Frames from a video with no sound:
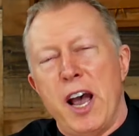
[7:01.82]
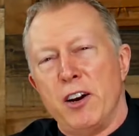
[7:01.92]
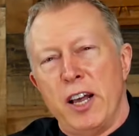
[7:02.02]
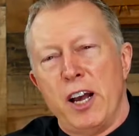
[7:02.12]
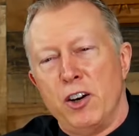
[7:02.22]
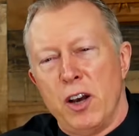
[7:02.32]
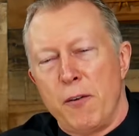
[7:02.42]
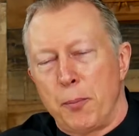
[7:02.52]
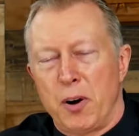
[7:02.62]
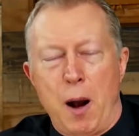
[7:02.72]
and you
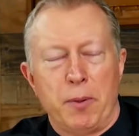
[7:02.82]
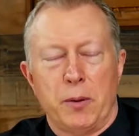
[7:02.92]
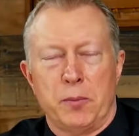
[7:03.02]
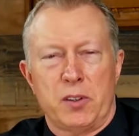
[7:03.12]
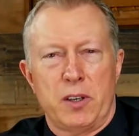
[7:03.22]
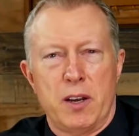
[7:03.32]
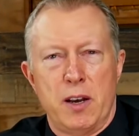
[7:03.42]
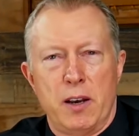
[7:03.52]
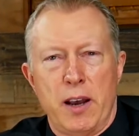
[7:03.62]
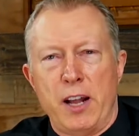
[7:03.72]
have problems,
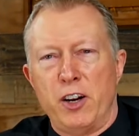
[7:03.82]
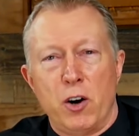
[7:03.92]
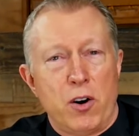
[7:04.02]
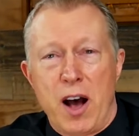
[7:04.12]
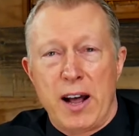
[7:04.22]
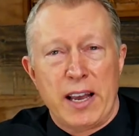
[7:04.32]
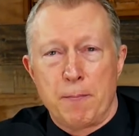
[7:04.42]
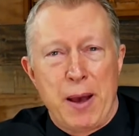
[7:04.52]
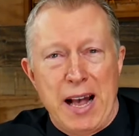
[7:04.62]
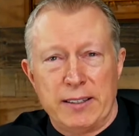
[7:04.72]
and you don't know how to
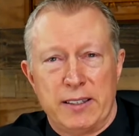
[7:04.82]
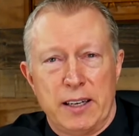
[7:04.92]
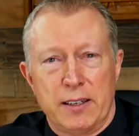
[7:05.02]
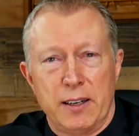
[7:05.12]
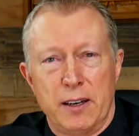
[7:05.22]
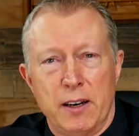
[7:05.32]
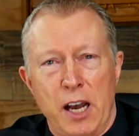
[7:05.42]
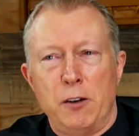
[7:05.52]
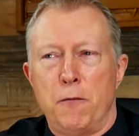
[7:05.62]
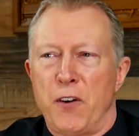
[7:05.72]
get past it.
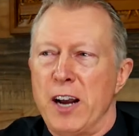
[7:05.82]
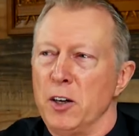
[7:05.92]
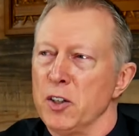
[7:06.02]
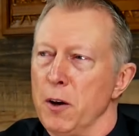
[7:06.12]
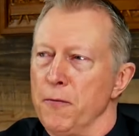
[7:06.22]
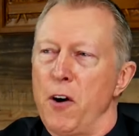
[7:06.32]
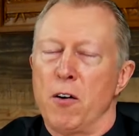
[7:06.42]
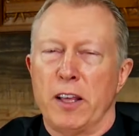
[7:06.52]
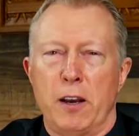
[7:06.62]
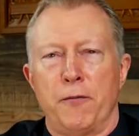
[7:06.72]
And you find yourself
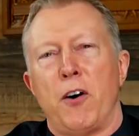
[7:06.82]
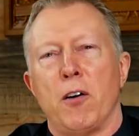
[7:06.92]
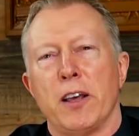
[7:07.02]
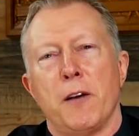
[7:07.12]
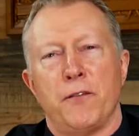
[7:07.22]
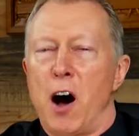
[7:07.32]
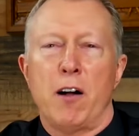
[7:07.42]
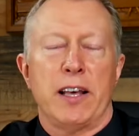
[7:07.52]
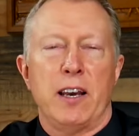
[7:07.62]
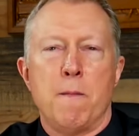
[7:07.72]
falling and falling and
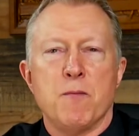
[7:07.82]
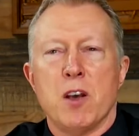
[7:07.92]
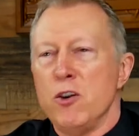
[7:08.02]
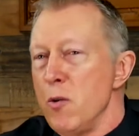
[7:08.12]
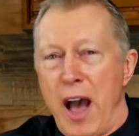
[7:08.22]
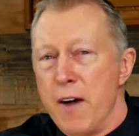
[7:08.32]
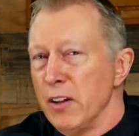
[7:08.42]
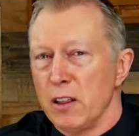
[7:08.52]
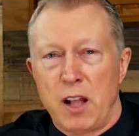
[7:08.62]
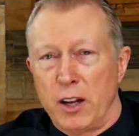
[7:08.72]
falling. You
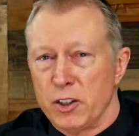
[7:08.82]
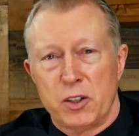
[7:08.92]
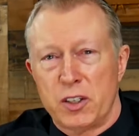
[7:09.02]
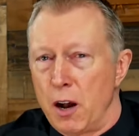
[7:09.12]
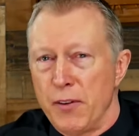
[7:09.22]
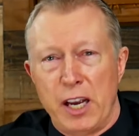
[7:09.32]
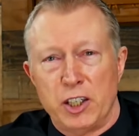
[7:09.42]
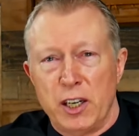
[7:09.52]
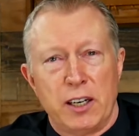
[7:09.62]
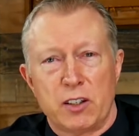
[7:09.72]
haven't lost your
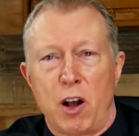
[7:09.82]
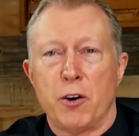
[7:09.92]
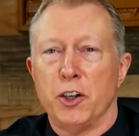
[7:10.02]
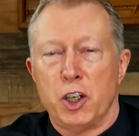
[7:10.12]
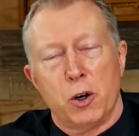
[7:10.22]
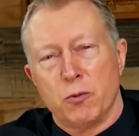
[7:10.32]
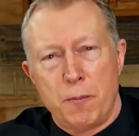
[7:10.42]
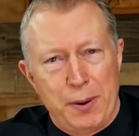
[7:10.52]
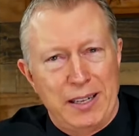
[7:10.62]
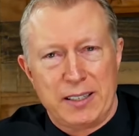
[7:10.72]
salvation as long as you're
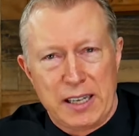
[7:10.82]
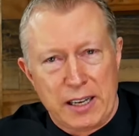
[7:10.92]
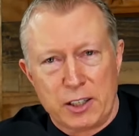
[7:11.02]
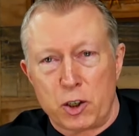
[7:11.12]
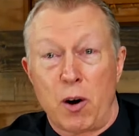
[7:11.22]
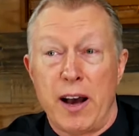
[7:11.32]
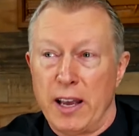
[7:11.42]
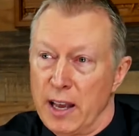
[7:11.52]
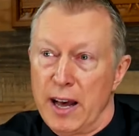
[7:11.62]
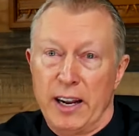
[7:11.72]
repenting,
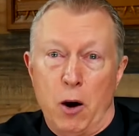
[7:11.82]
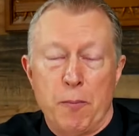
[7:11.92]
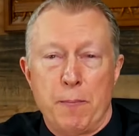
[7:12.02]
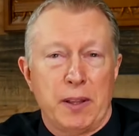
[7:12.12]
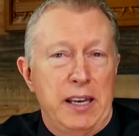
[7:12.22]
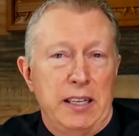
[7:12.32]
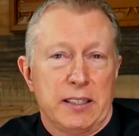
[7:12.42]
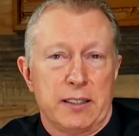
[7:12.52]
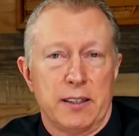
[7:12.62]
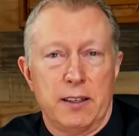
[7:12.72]
trying, God, help me,
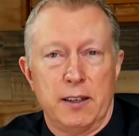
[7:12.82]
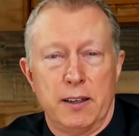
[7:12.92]
please.